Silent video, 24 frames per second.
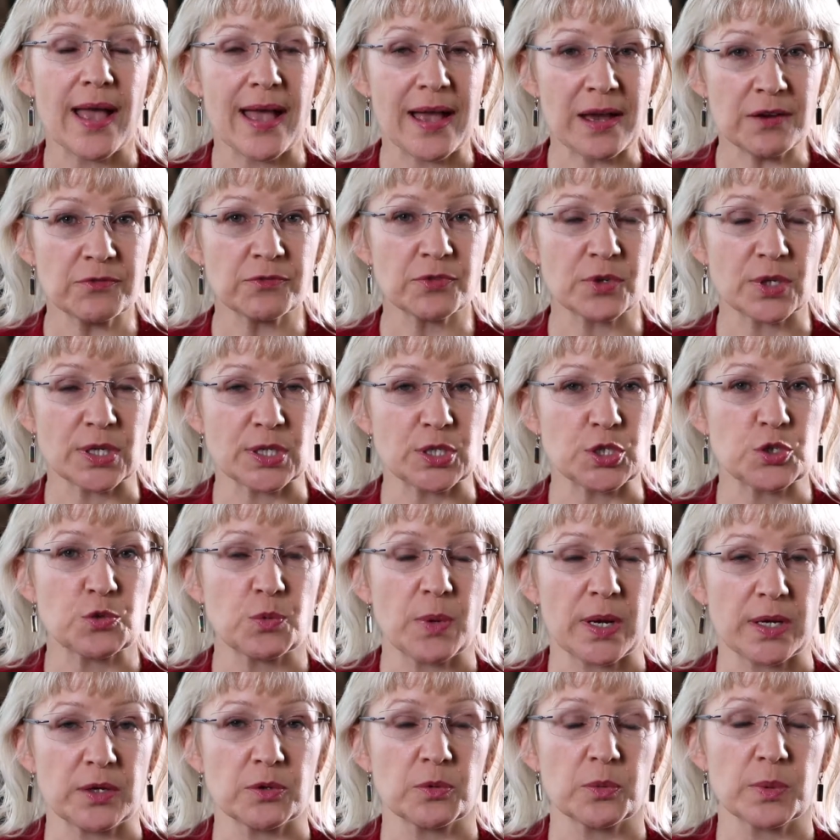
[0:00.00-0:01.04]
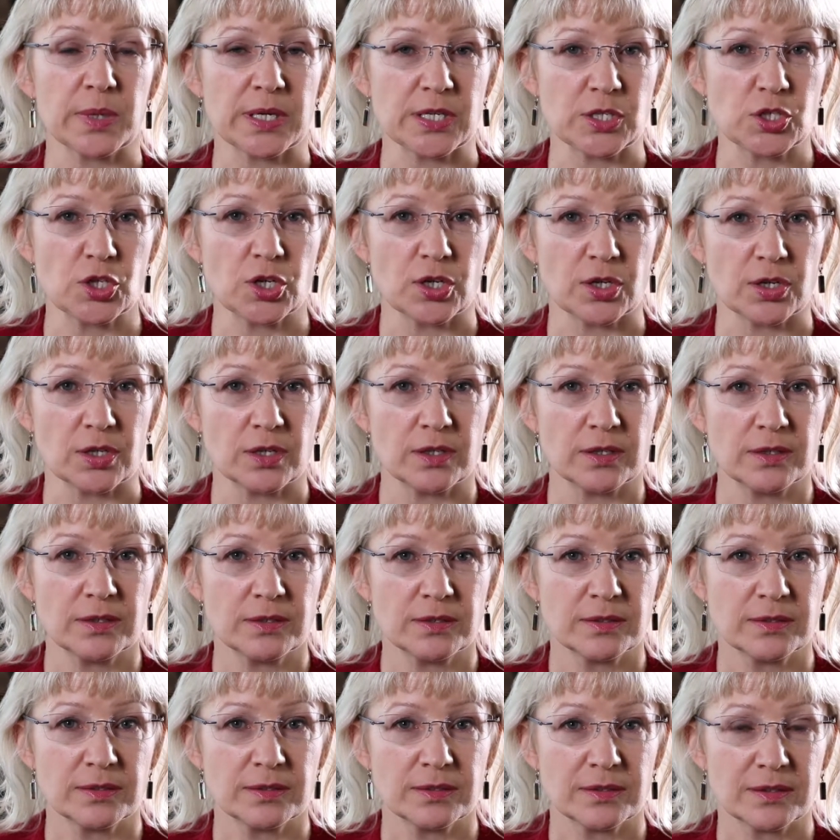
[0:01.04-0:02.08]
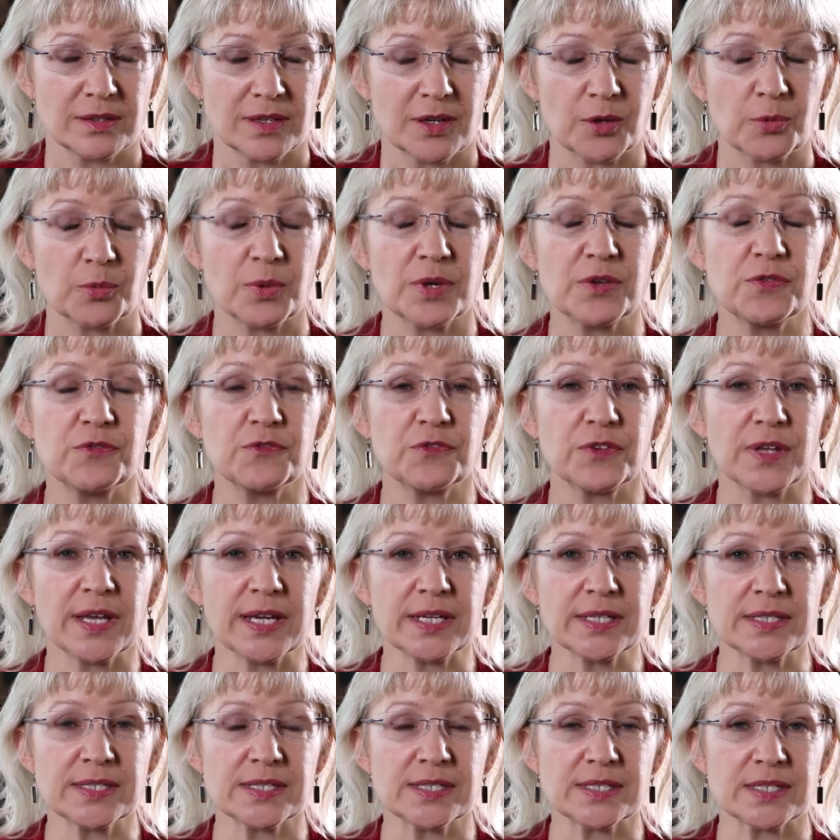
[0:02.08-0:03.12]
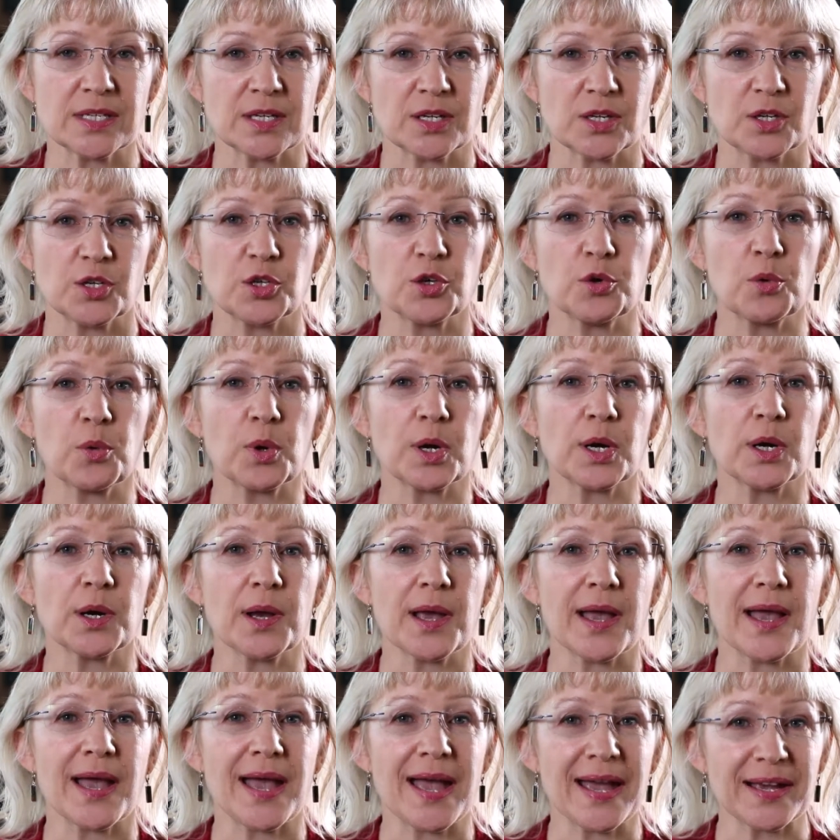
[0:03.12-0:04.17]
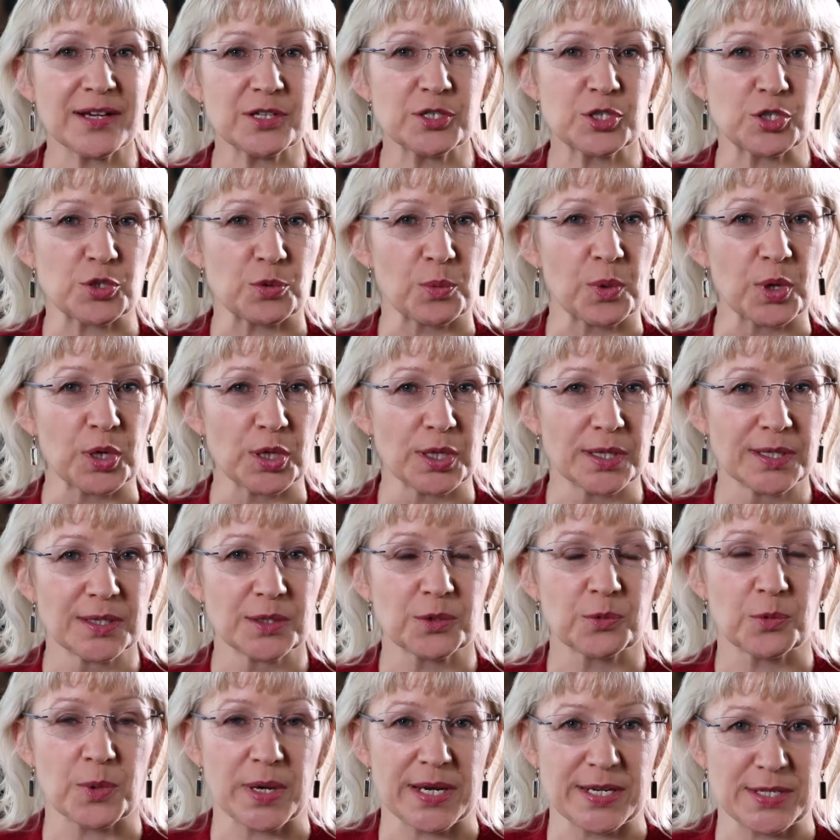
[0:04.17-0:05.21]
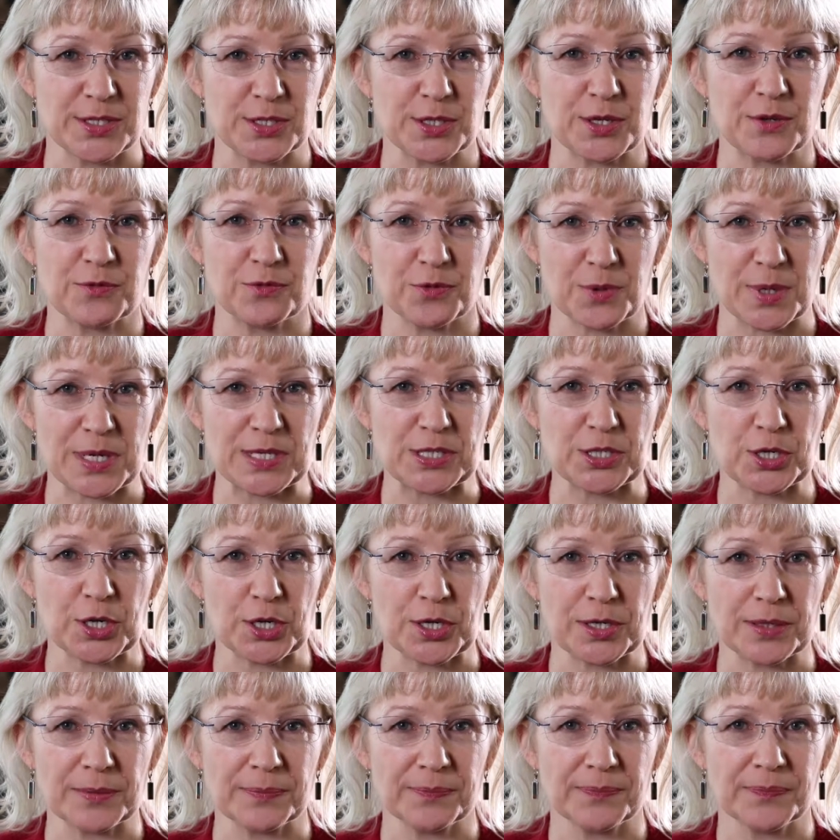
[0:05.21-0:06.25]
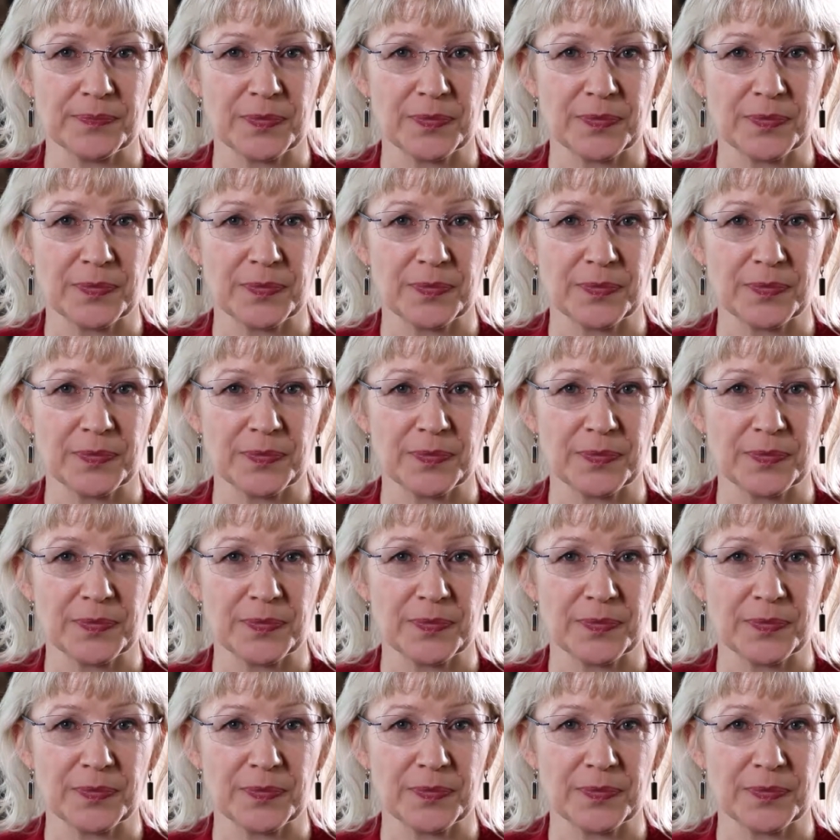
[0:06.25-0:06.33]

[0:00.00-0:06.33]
average rate of return reflects your actual rate of return.